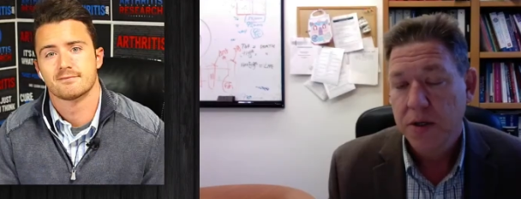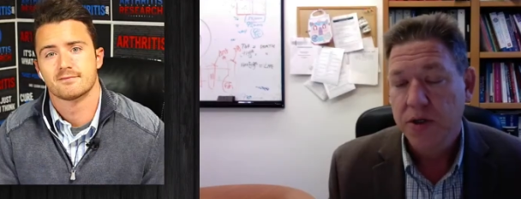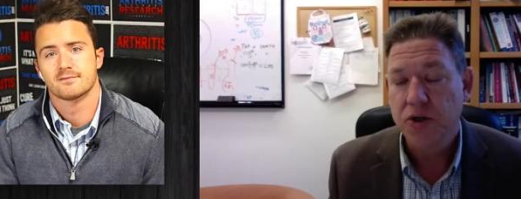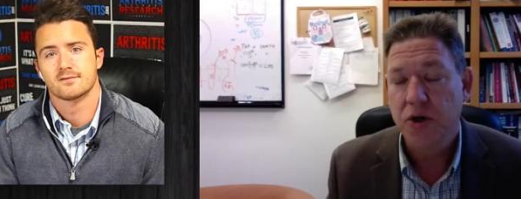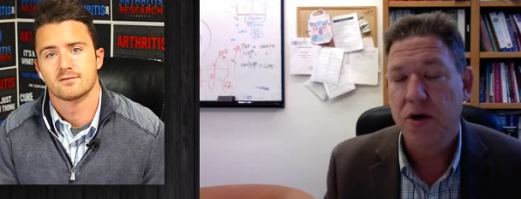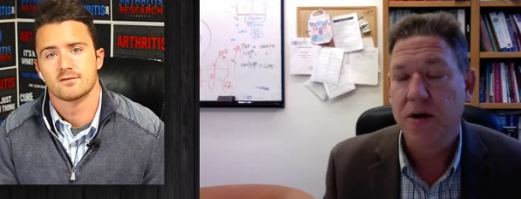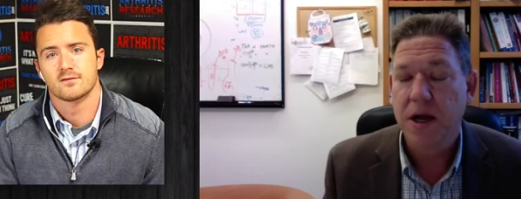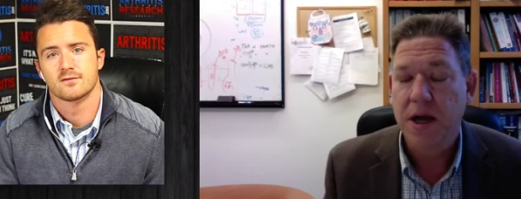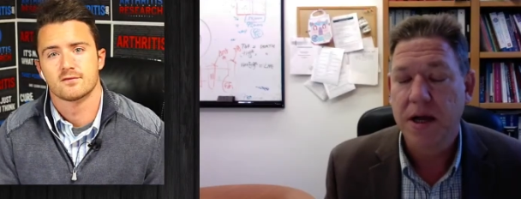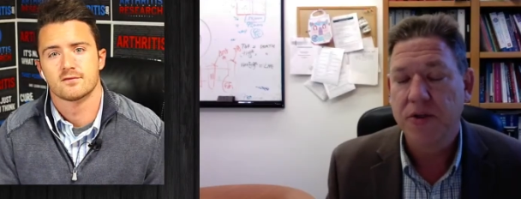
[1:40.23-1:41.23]
Speaker 1: Sure.
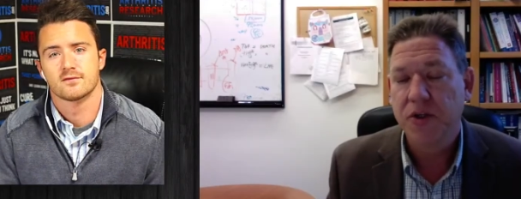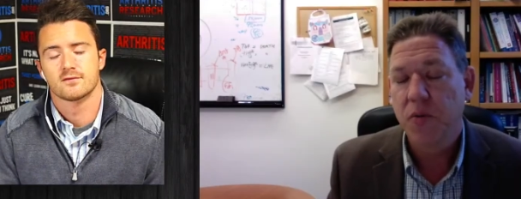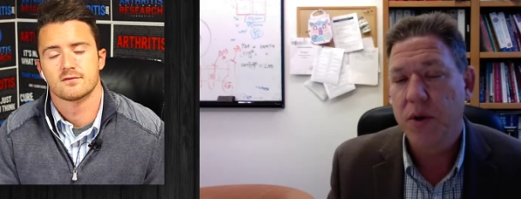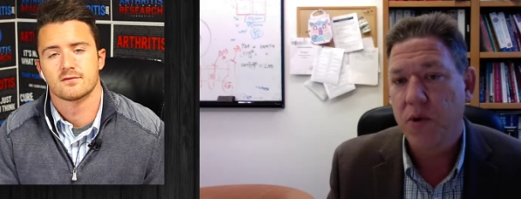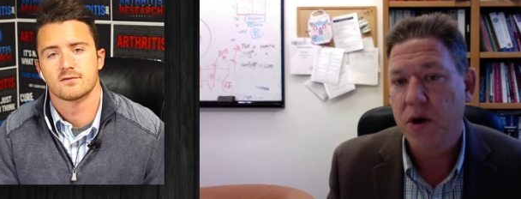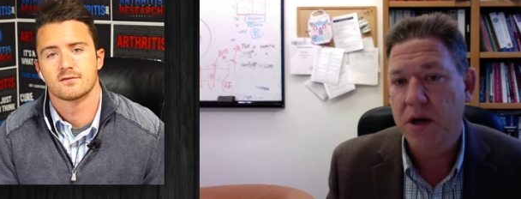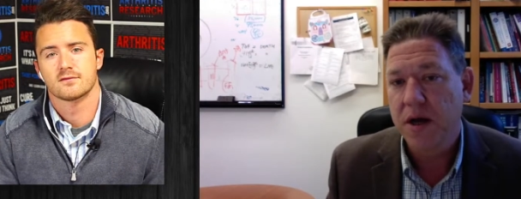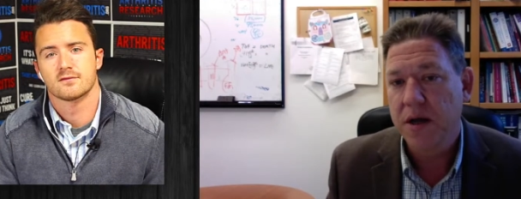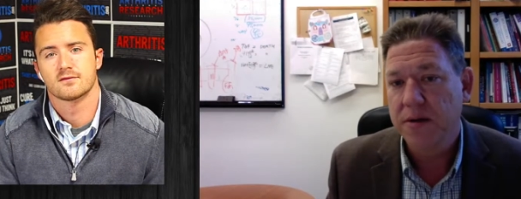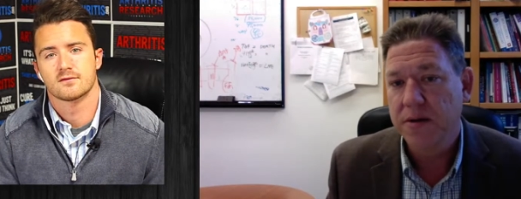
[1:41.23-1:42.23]
So we work
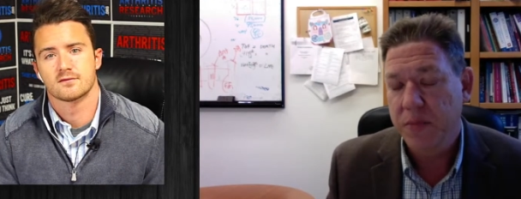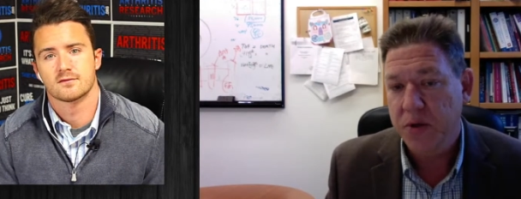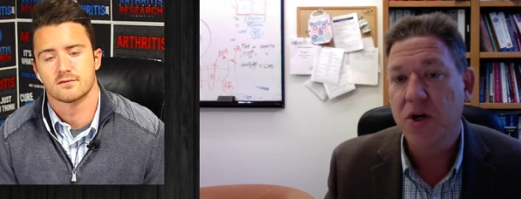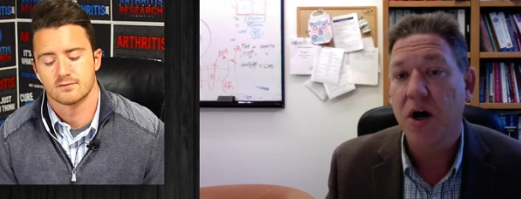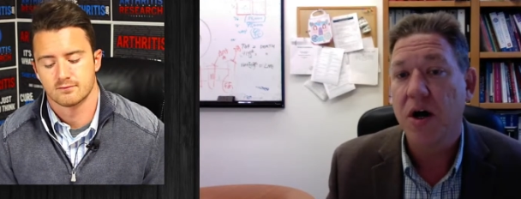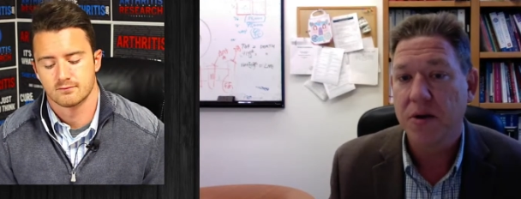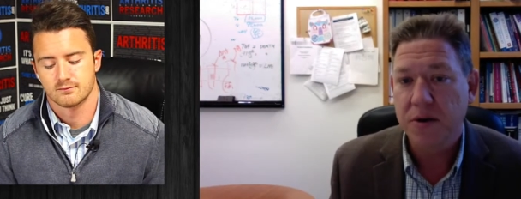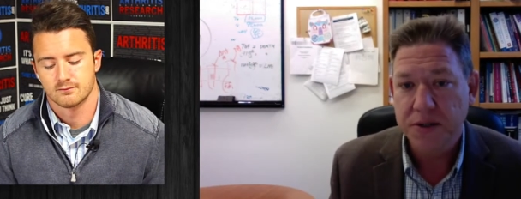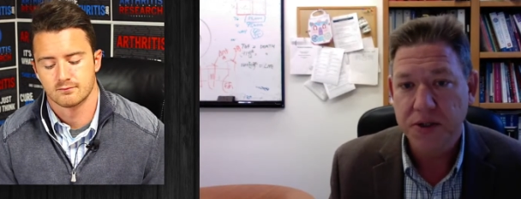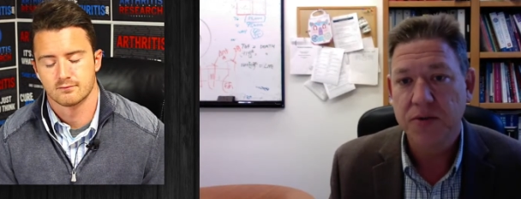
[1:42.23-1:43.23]
on immune
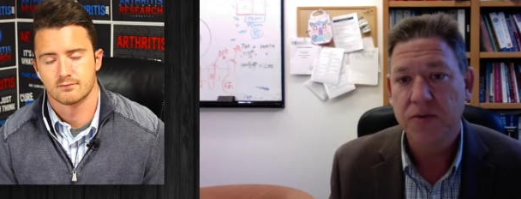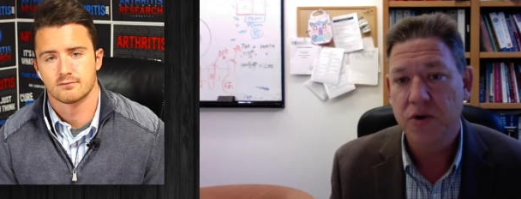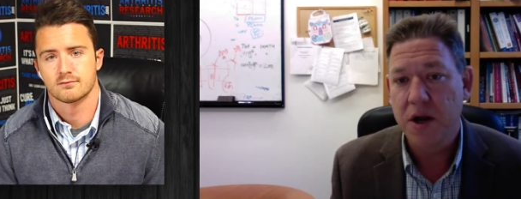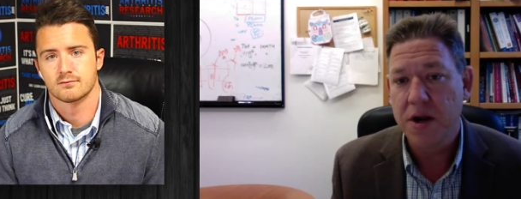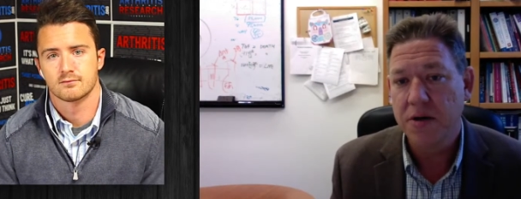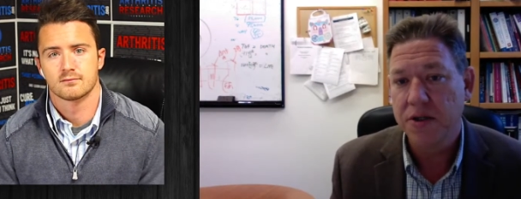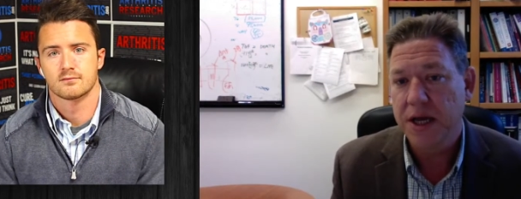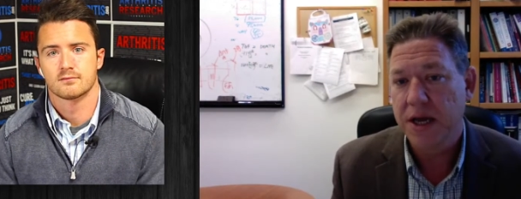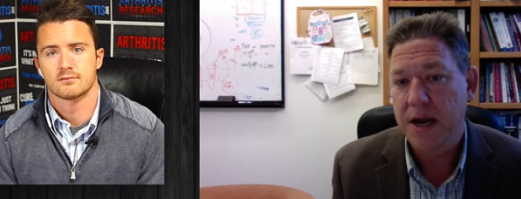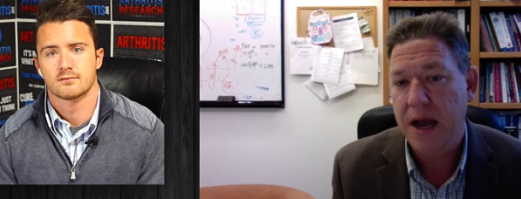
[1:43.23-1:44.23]
tolerance, trying to
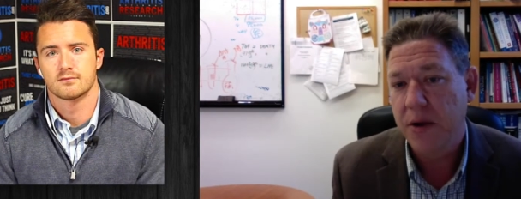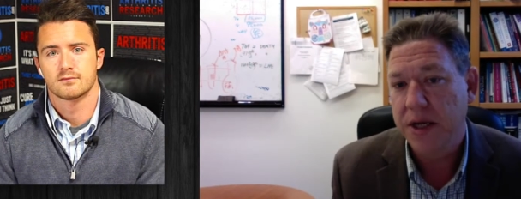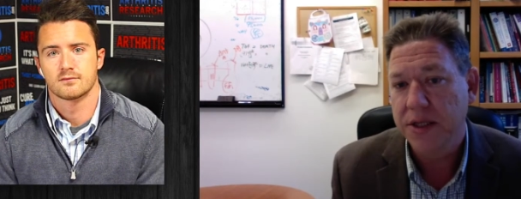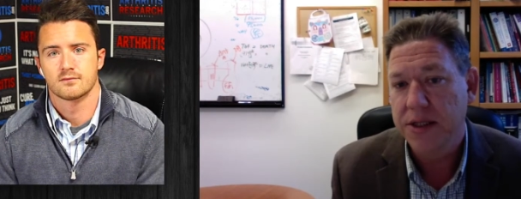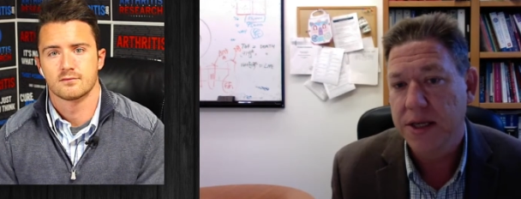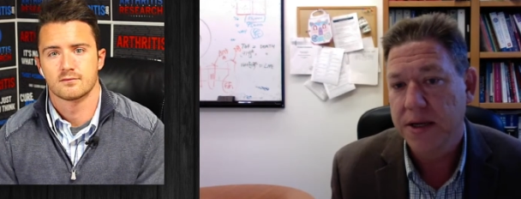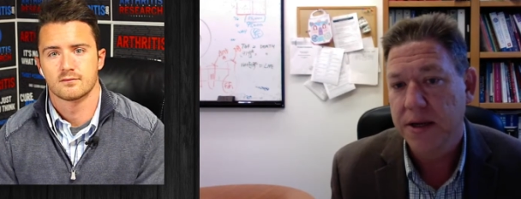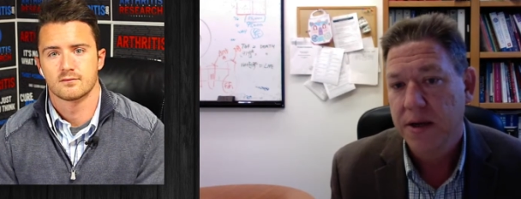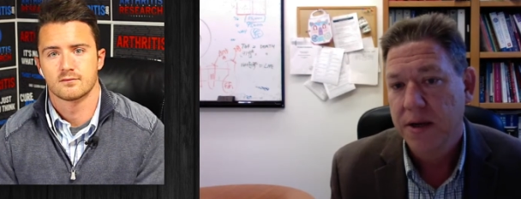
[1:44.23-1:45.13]
understand how it is that